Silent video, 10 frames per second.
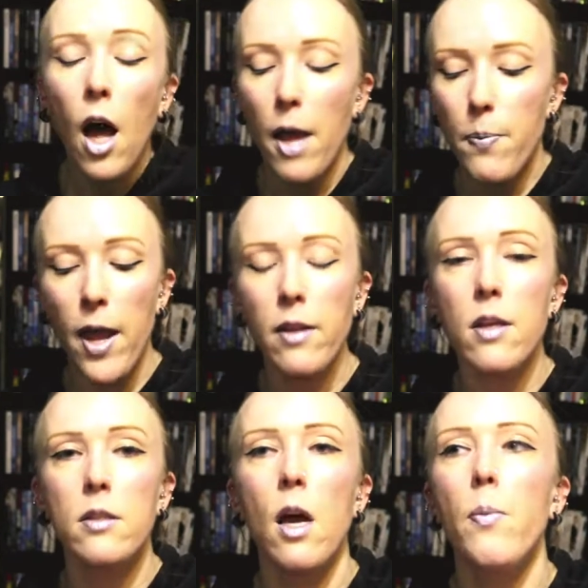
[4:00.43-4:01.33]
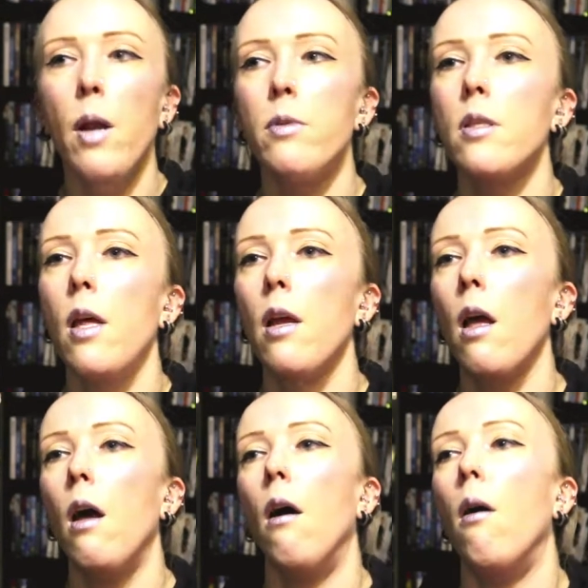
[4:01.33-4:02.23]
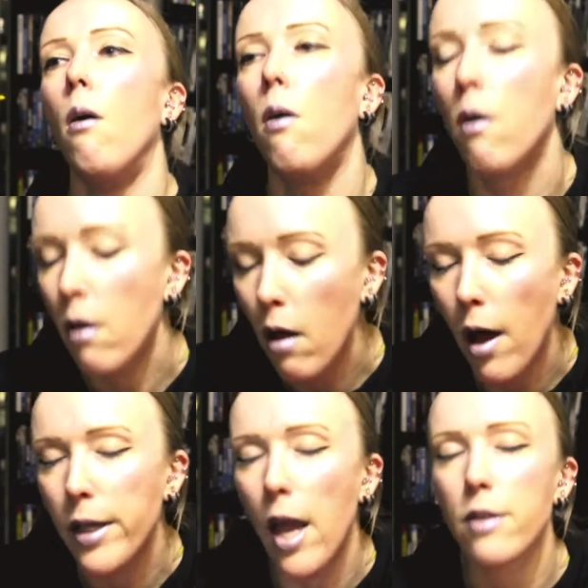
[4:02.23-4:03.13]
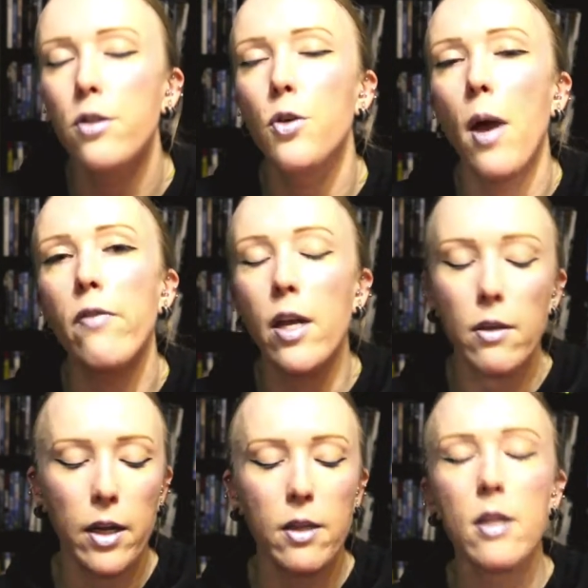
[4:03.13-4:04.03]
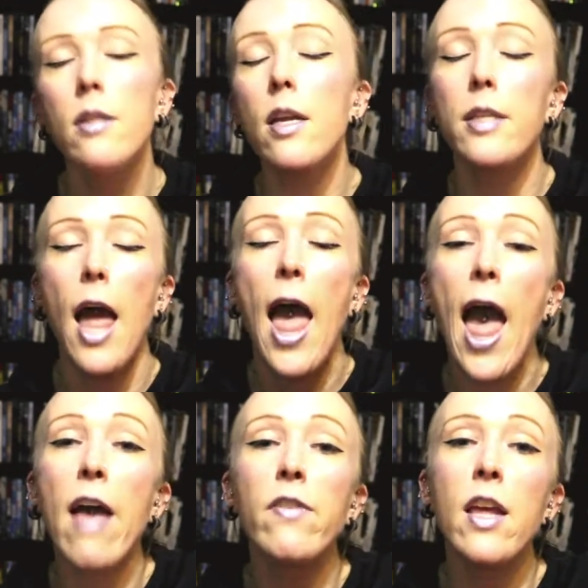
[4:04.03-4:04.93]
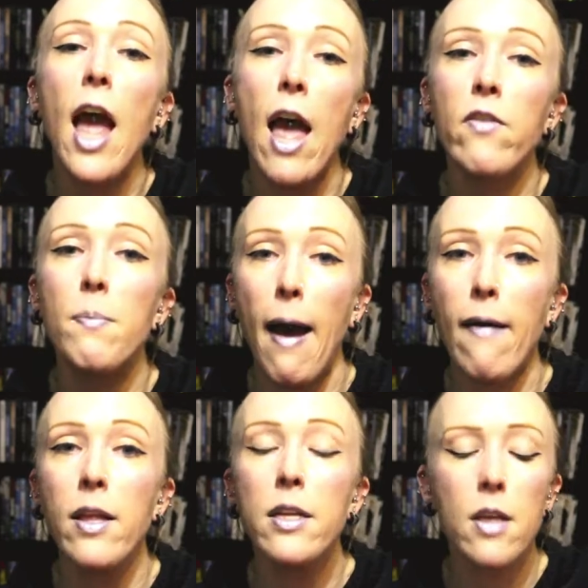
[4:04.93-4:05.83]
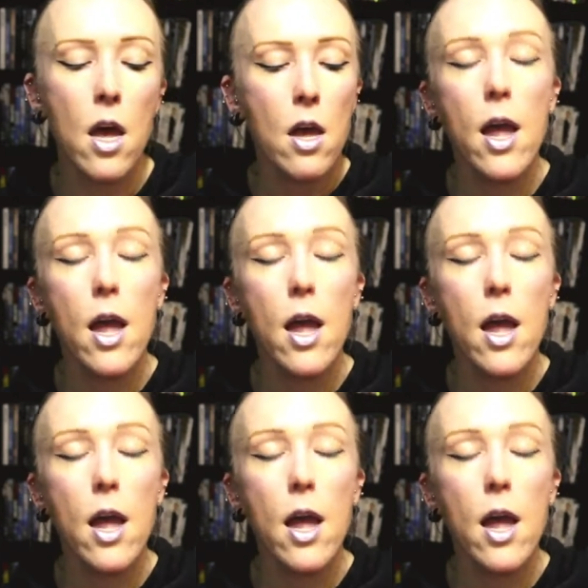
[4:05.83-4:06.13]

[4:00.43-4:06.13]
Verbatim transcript: I picked this up and I'm just like, oh, like it's too heavy. Like this, it's heavy, heavy palette.